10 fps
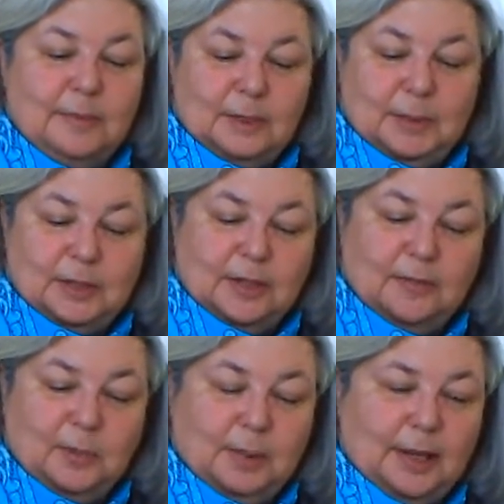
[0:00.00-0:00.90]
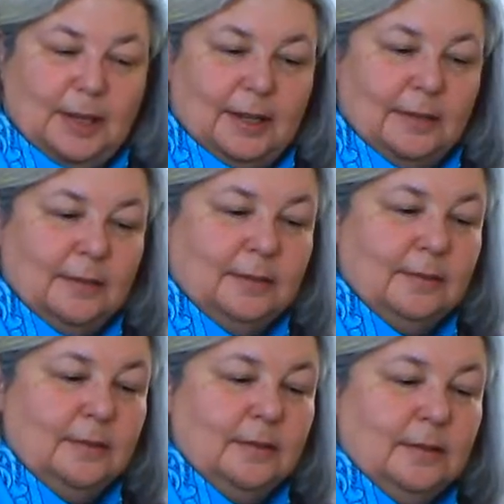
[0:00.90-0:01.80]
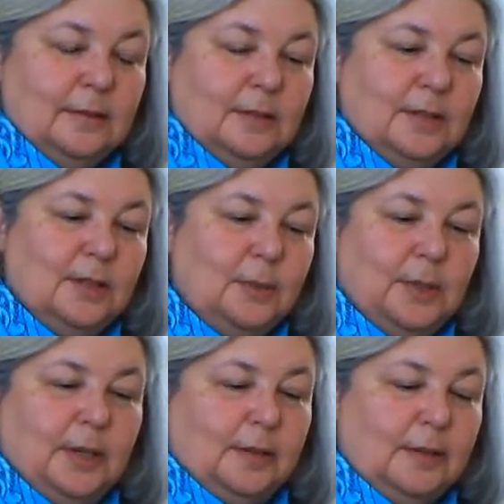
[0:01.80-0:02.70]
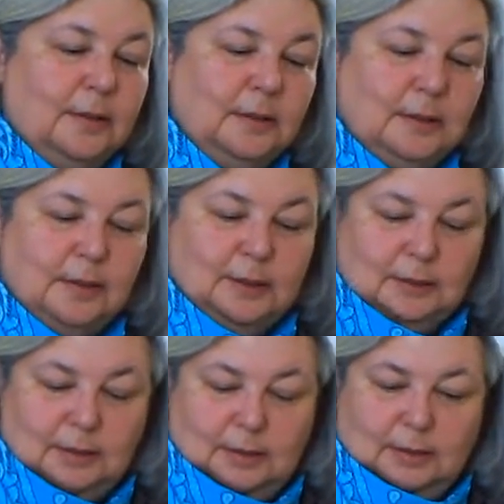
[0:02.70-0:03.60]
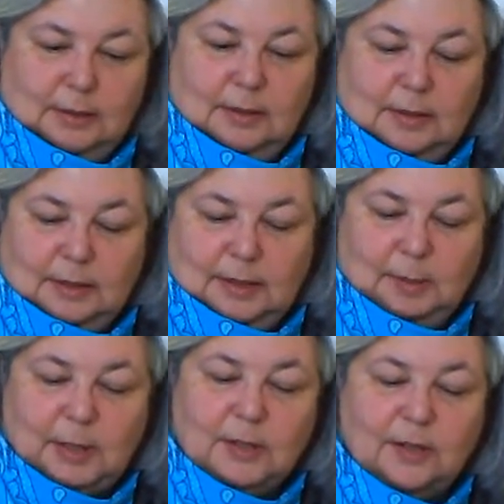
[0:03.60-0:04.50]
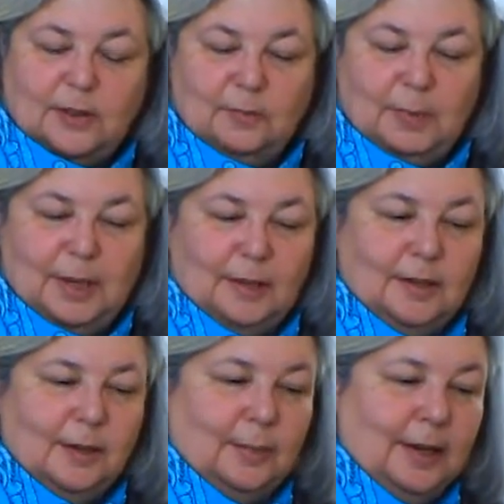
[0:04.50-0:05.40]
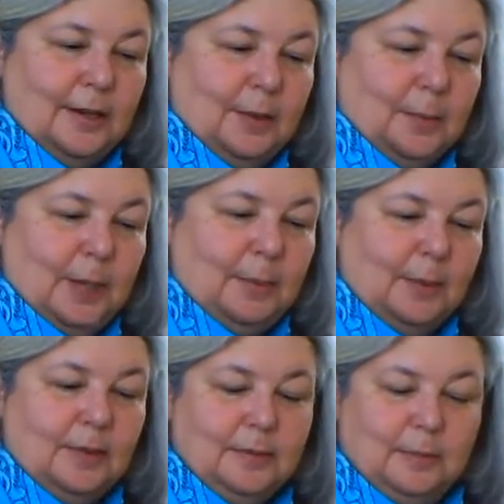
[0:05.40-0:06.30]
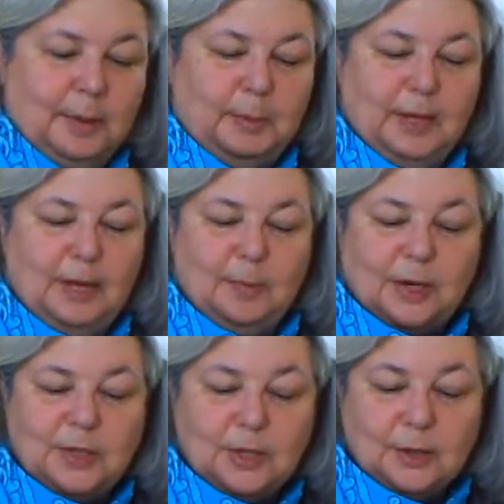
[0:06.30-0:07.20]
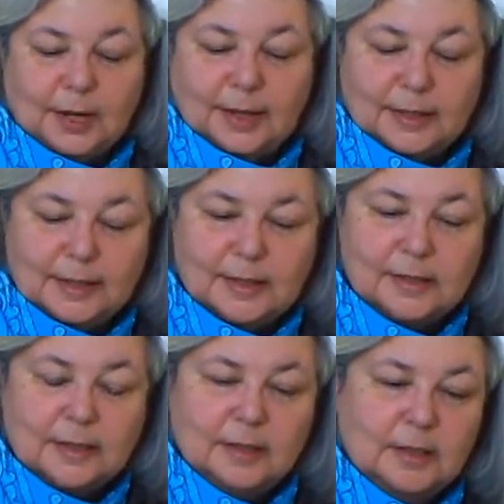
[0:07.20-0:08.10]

especially if you're playing in the soil. Especially if you've been around other people. Remember to keep washing your hands.